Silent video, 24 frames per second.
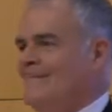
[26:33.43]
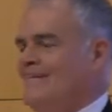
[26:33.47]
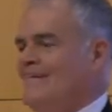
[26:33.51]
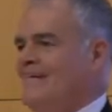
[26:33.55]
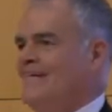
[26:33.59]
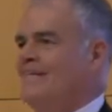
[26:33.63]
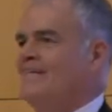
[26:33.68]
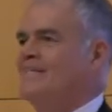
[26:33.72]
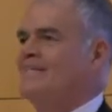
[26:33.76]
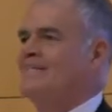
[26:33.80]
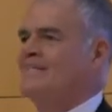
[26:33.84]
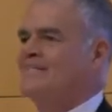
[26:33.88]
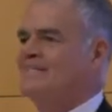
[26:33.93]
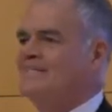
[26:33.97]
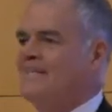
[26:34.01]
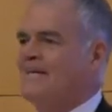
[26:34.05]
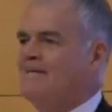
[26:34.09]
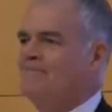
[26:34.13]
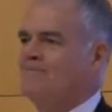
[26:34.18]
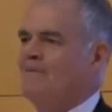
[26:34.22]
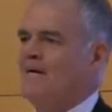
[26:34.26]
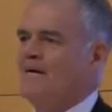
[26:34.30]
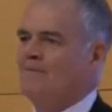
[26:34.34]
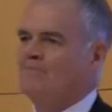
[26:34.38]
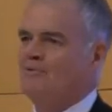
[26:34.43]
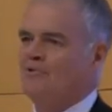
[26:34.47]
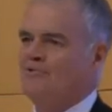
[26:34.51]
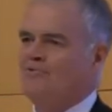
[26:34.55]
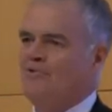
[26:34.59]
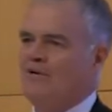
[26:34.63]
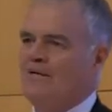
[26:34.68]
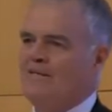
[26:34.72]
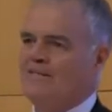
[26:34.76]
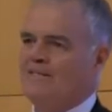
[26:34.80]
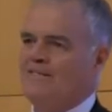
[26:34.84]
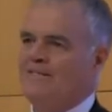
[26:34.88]
And at the same time, you're
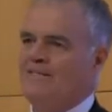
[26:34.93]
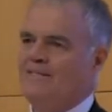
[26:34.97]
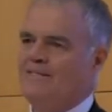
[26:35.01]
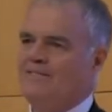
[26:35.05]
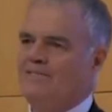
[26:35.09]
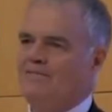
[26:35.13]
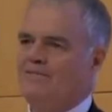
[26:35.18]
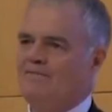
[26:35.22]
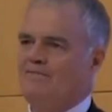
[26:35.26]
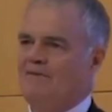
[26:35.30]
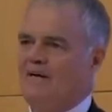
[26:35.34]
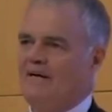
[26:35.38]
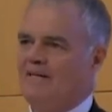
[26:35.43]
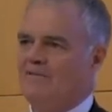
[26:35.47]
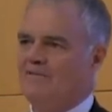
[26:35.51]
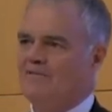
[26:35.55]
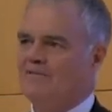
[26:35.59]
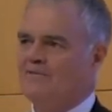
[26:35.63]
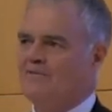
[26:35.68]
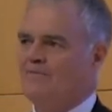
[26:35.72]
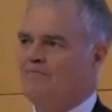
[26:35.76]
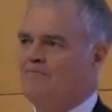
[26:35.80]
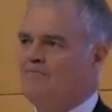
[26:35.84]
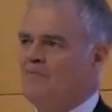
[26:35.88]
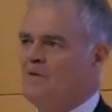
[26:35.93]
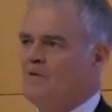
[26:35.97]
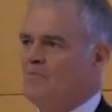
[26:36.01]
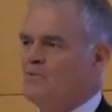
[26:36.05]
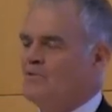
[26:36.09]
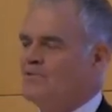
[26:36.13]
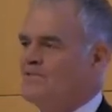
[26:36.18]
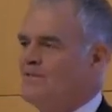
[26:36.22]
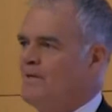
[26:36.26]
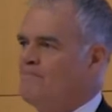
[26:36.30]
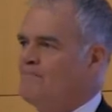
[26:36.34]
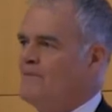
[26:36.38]
trying to teach the values.
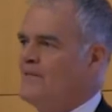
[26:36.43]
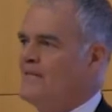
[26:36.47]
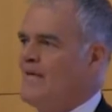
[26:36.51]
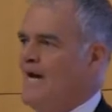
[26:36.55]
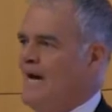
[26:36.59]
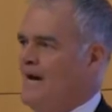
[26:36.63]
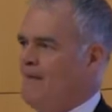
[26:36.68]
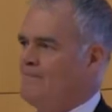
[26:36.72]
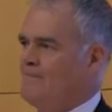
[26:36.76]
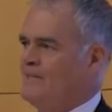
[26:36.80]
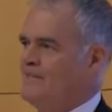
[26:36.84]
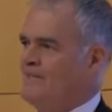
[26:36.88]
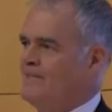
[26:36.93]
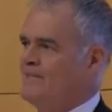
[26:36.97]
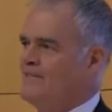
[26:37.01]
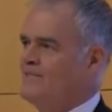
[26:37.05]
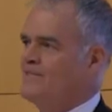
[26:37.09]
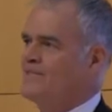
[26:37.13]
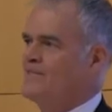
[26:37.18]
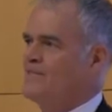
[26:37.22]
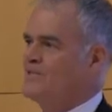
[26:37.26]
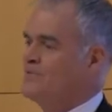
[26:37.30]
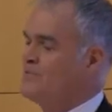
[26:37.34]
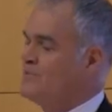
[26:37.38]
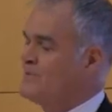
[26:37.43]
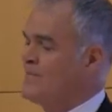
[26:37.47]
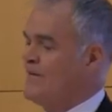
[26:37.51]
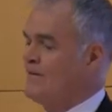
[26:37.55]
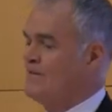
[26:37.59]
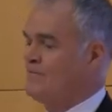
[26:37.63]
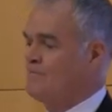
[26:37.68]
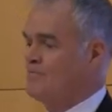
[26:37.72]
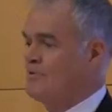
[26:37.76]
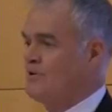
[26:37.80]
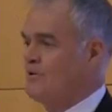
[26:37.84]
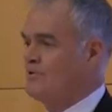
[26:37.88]
Well, something happened. This was
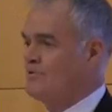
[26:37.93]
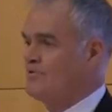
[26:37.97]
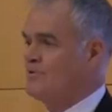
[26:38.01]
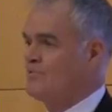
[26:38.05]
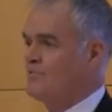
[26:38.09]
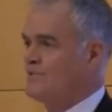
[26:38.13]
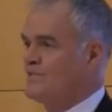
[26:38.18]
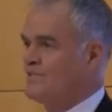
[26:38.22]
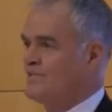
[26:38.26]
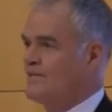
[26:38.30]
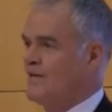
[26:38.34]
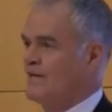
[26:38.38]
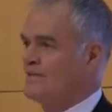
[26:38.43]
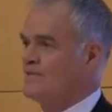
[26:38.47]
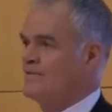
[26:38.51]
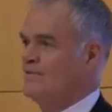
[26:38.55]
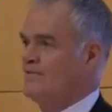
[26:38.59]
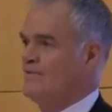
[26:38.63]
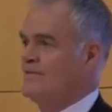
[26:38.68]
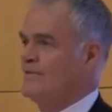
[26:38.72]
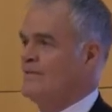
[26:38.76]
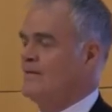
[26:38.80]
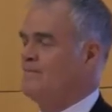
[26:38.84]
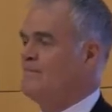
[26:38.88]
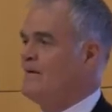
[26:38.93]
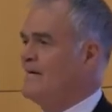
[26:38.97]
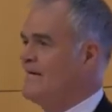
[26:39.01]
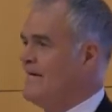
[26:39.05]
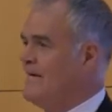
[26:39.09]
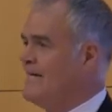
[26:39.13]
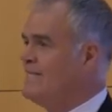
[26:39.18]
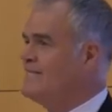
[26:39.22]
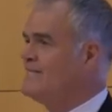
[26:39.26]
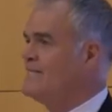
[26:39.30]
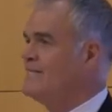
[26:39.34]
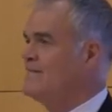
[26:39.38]
our approach, and we stuck to it. About
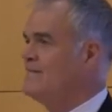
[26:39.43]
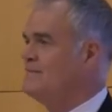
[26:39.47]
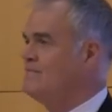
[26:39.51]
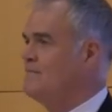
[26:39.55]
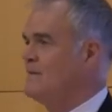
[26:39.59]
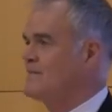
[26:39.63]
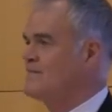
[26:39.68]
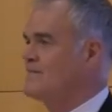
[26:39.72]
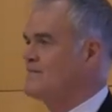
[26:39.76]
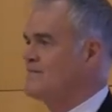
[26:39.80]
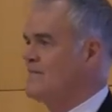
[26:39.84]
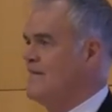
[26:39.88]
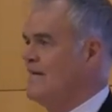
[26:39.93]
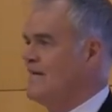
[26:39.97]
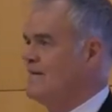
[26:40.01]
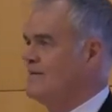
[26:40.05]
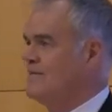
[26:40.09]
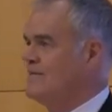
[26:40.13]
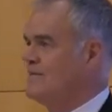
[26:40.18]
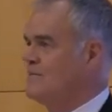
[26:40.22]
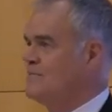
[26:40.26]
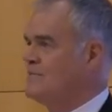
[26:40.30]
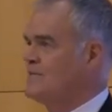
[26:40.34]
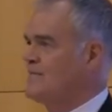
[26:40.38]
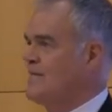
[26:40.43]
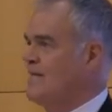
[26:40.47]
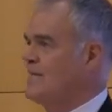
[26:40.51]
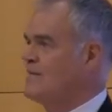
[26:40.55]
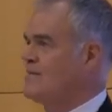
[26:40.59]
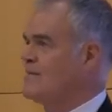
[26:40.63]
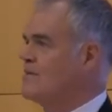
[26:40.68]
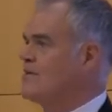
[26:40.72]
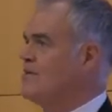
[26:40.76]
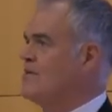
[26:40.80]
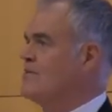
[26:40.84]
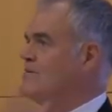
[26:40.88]
18 months later, it was
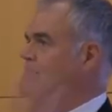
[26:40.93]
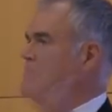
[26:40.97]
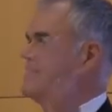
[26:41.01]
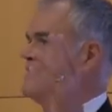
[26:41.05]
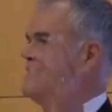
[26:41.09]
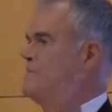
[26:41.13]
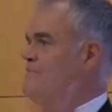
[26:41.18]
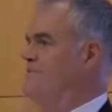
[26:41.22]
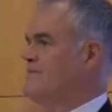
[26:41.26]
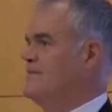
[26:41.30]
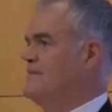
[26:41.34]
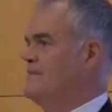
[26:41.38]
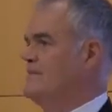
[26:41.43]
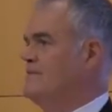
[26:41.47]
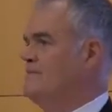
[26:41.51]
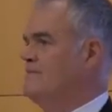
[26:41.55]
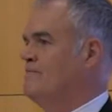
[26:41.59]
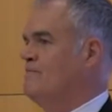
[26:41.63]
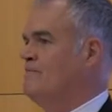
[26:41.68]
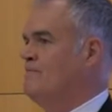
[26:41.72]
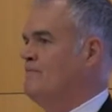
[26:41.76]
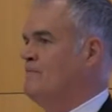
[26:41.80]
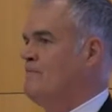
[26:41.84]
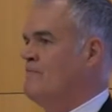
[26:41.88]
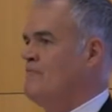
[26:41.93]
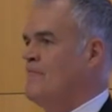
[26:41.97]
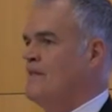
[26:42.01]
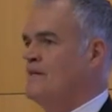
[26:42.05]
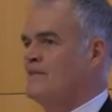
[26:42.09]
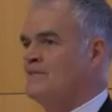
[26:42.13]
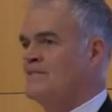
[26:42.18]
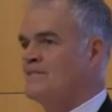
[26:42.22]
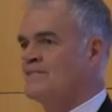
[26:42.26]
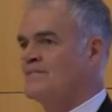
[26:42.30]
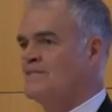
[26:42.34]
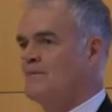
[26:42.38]
like a curtain lifted.
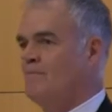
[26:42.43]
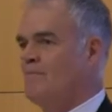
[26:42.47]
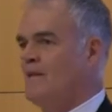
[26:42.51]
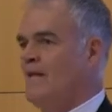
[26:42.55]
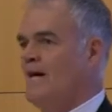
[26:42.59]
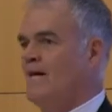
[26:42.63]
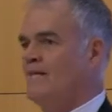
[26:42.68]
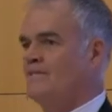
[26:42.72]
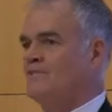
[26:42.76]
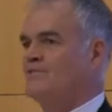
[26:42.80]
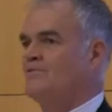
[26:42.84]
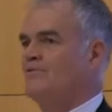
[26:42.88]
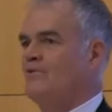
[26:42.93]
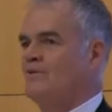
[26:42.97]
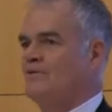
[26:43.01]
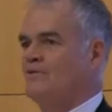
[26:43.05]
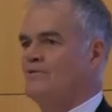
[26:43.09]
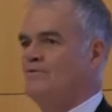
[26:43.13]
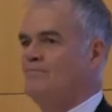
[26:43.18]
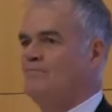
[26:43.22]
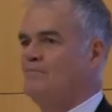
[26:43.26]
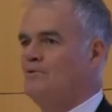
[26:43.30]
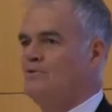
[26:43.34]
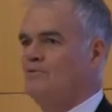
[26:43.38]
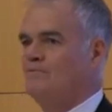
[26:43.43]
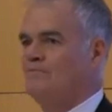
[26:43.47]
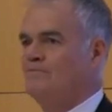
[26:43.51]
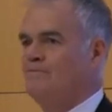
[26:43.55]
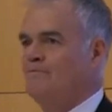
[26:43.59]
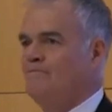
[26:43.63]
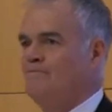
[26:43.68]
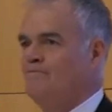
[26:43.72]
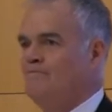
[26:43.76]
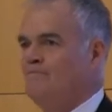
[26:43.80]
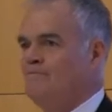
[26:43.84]
The supply started to move.